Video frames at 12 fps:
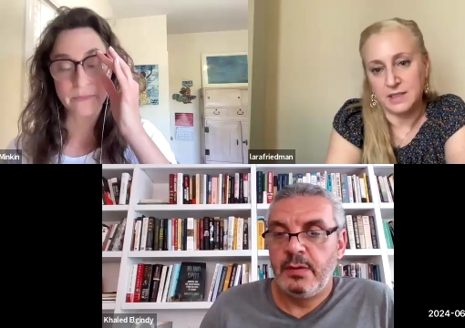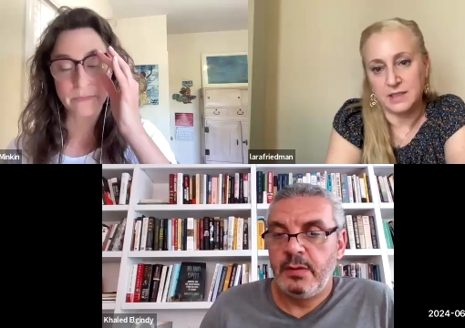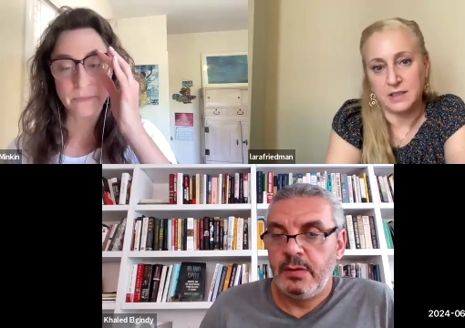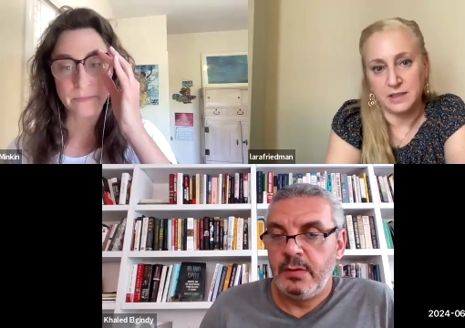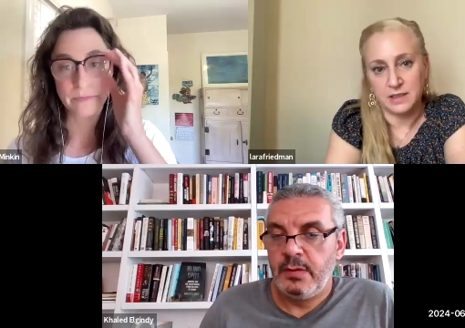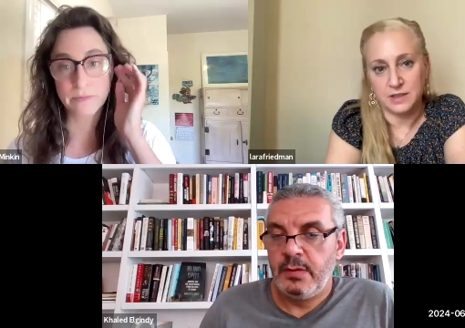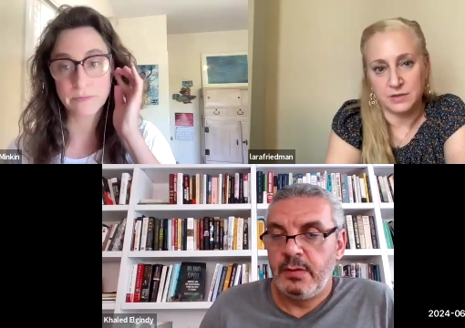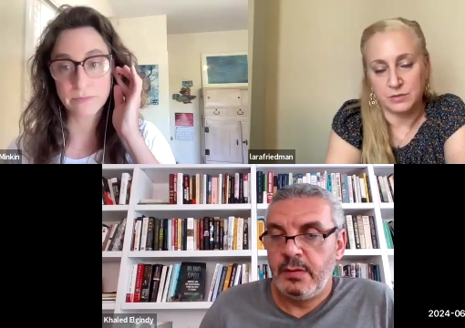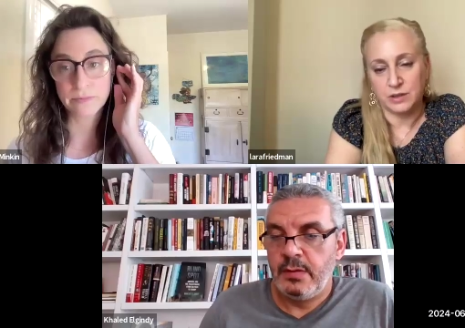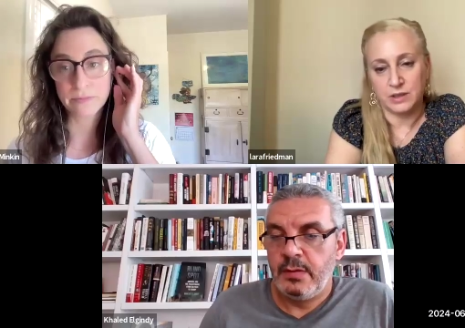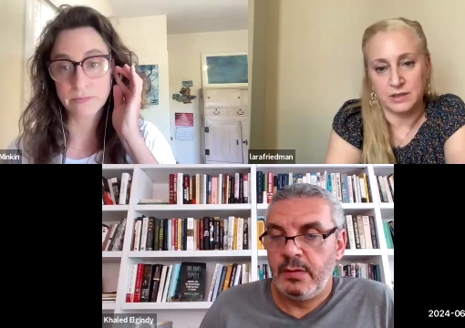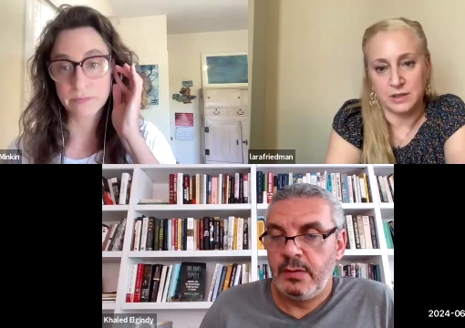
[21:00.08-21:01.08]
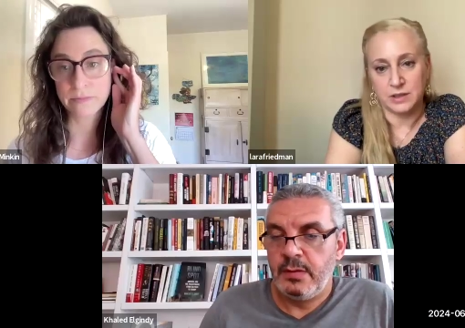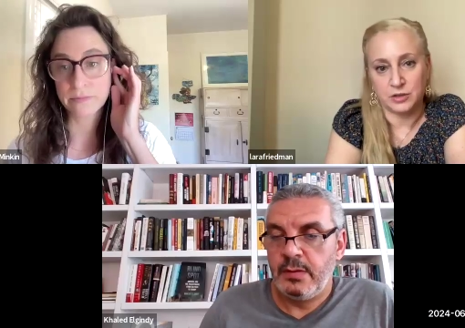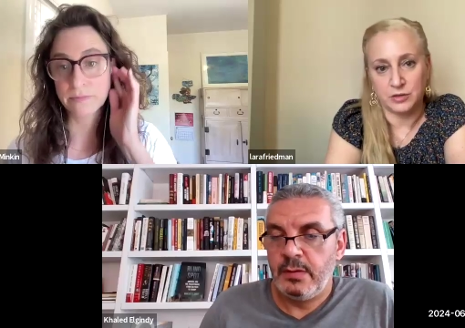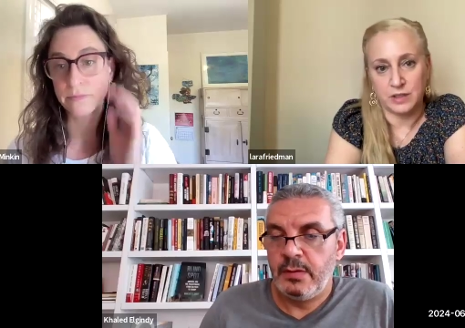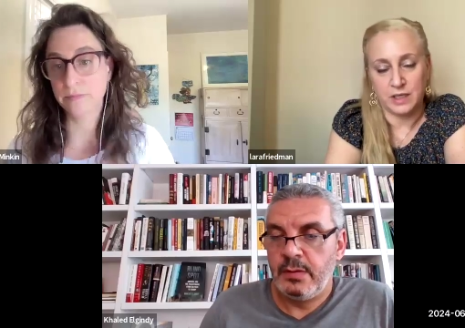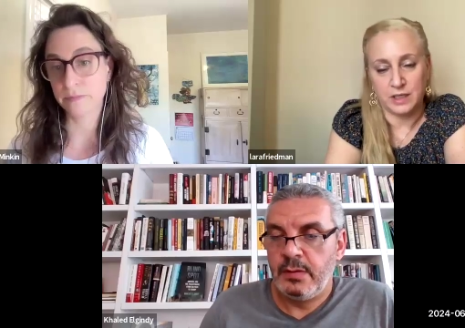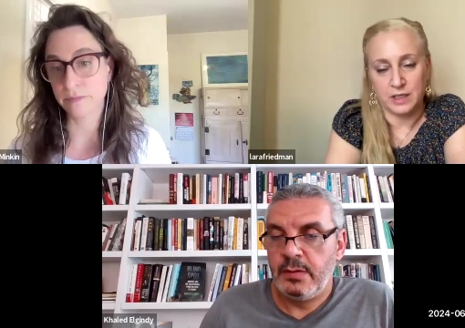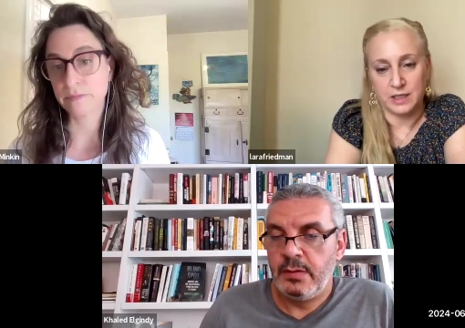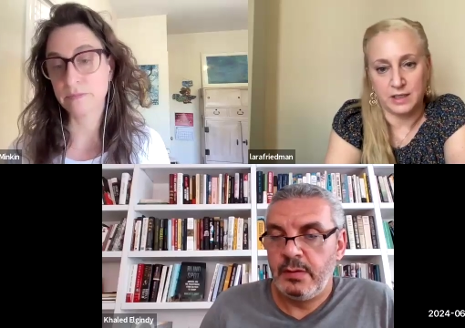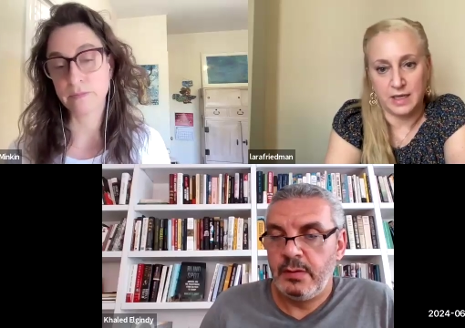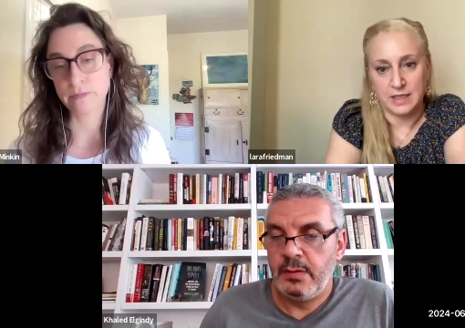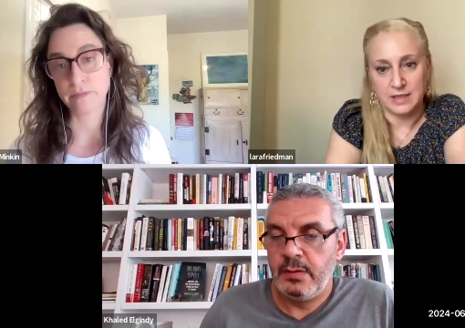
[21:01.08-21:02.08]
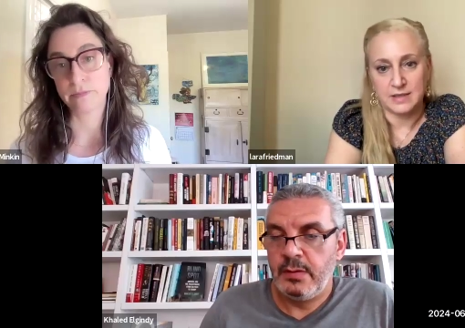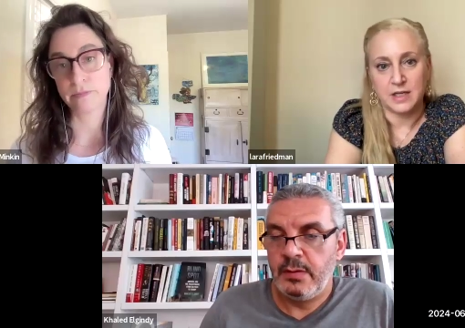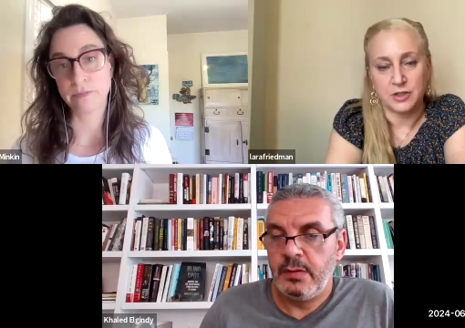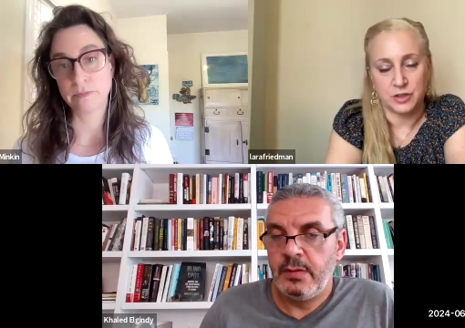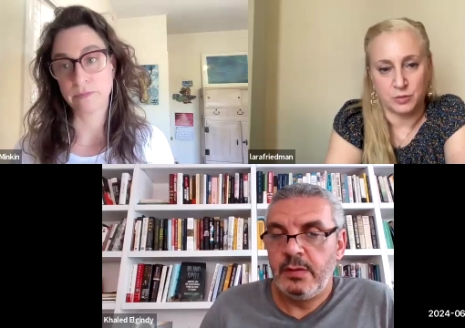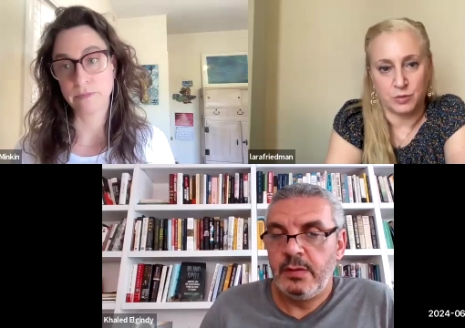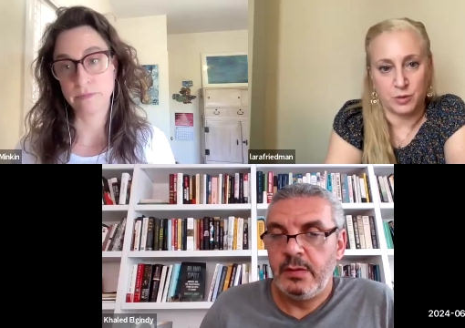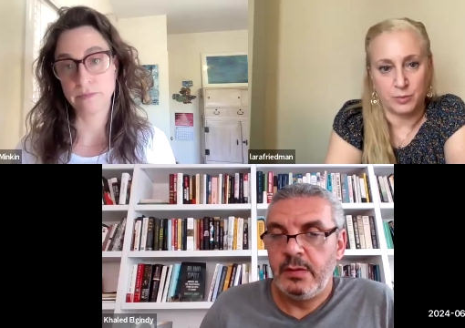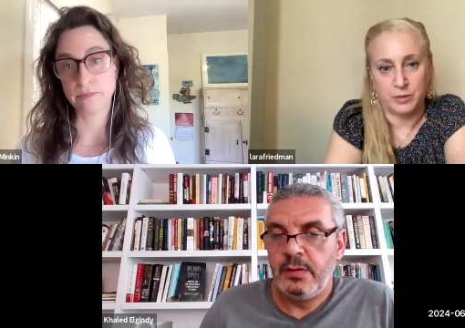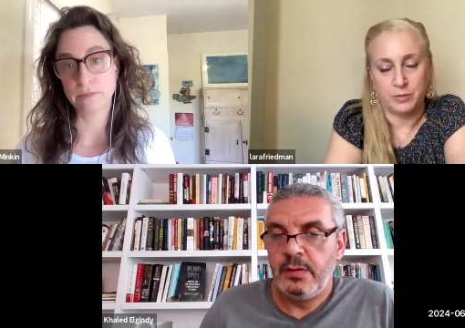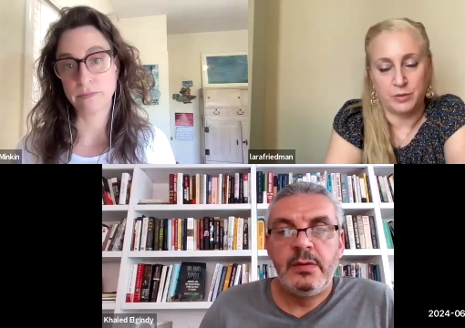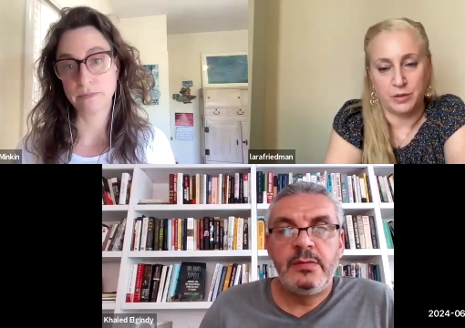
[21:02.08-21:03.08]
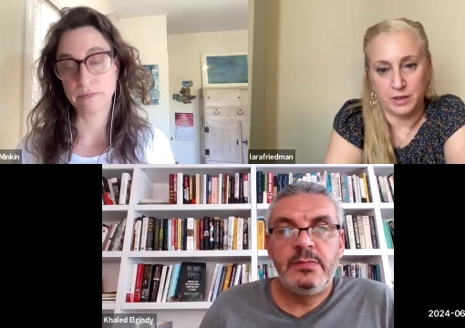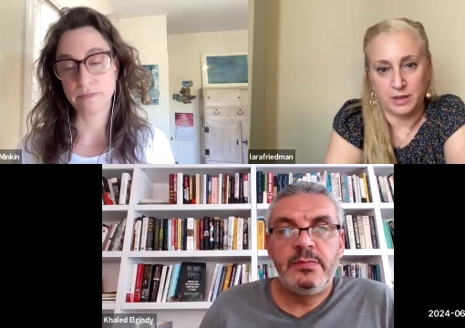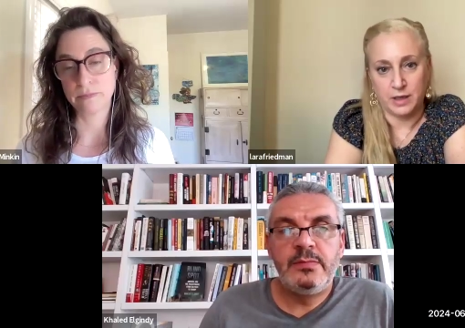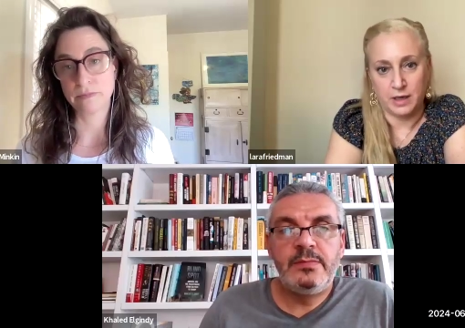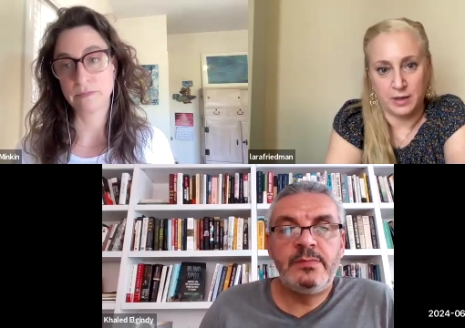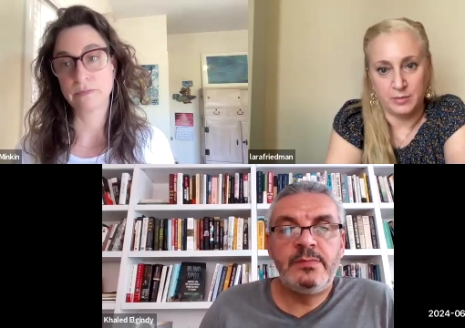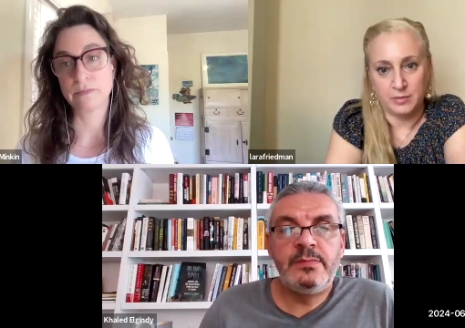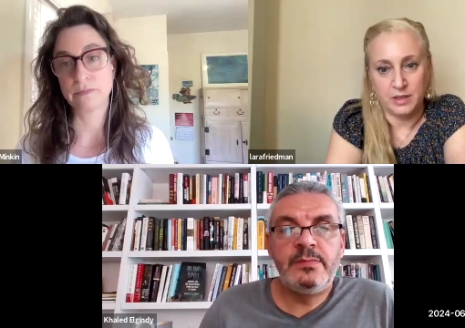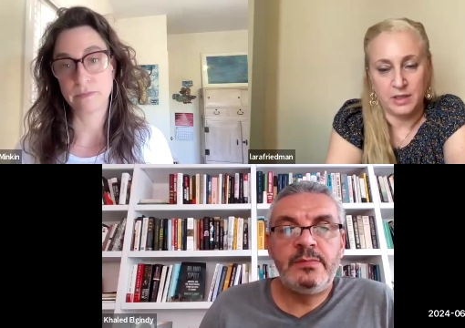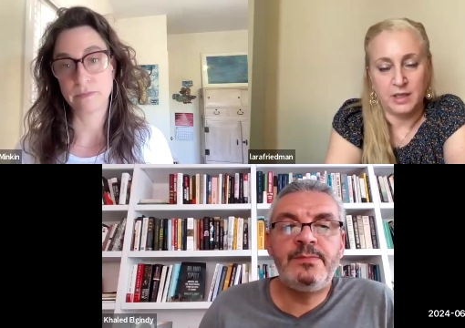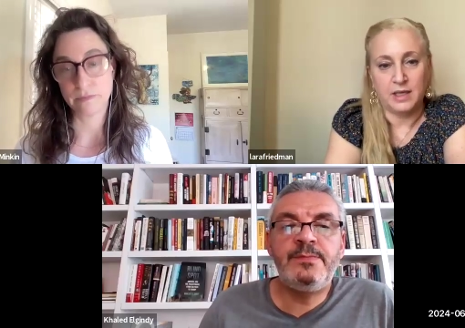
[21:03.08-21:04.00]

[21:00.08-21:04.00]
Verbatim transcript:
Speaker 1: idea is really to create a, a center where people can come